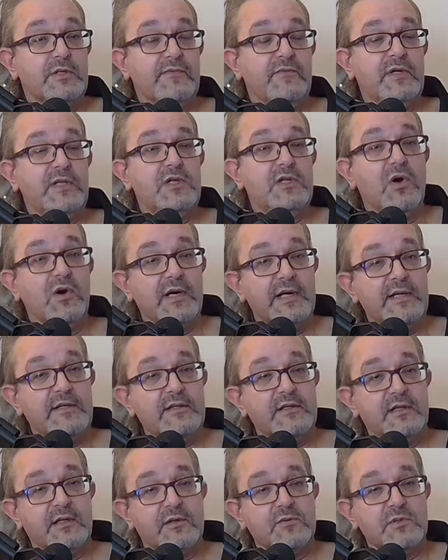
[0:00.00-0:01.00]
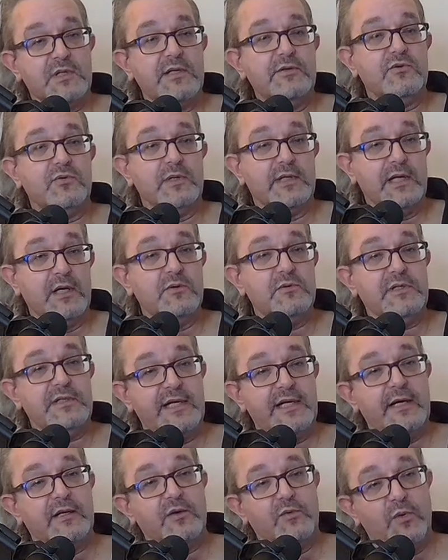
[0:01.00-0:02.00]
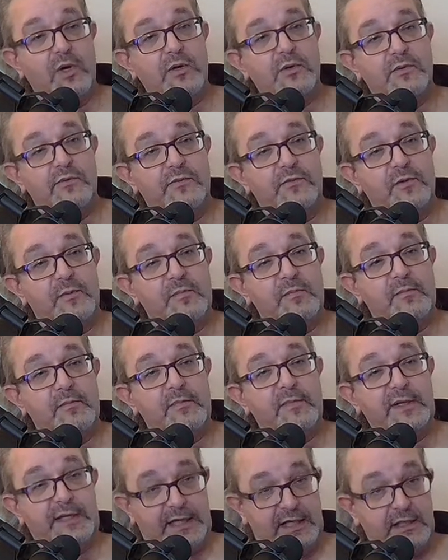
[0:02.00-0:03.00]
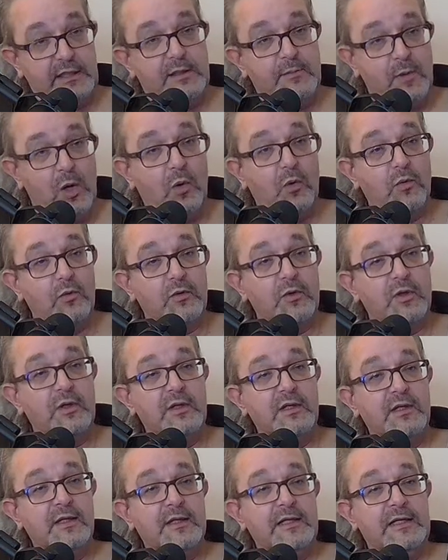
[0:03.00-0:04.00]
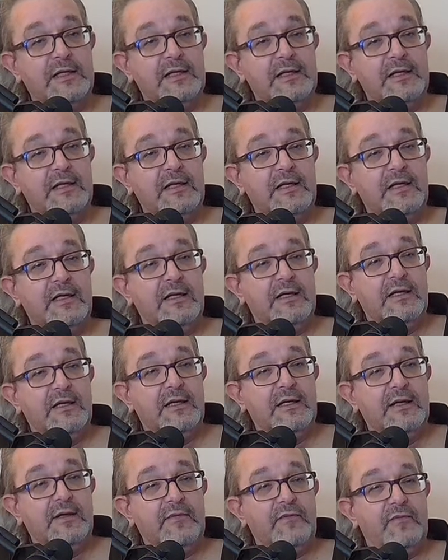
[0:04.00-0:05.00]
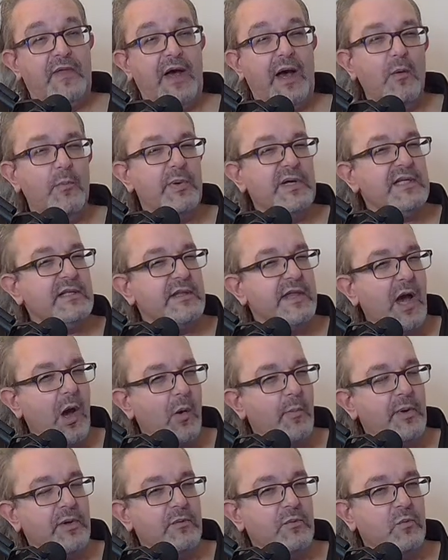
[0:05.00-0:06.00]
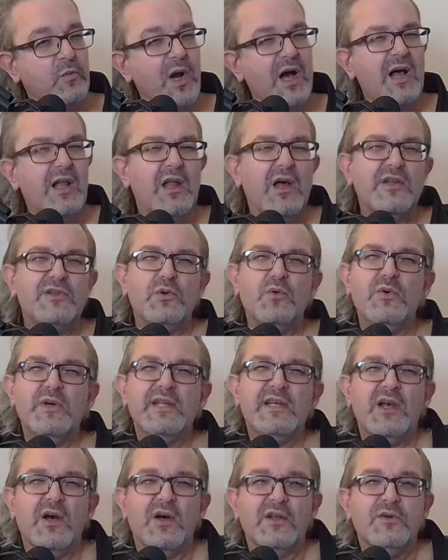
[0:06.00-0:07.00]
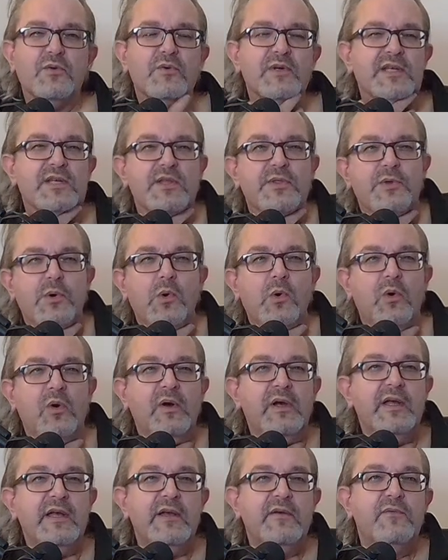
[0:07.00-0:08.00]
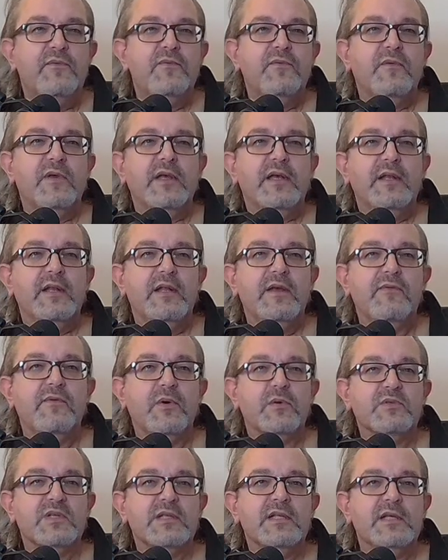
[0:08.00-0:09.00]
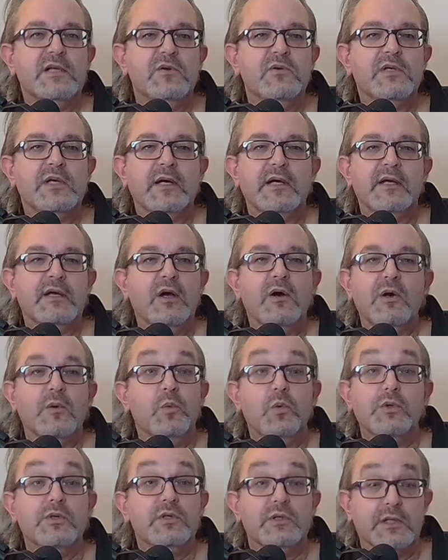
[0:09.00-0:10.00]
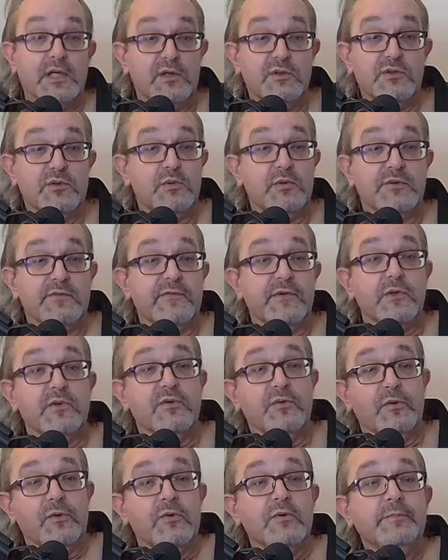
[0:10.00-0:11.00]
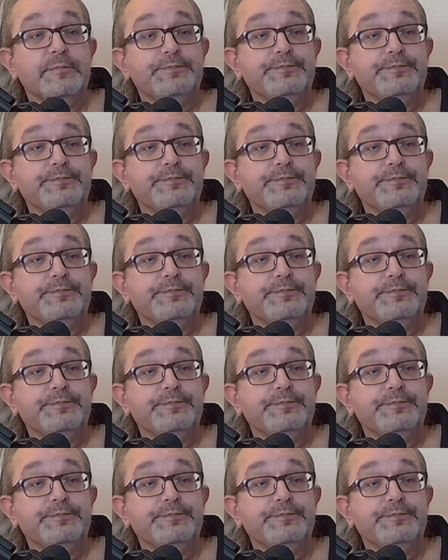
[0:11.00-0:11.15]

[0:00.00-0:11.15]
if he died and I was literally only down the road from the Kingdom Hall, That would be well. I'd already thought if I was in the UK, I wouldn't go to his funeral.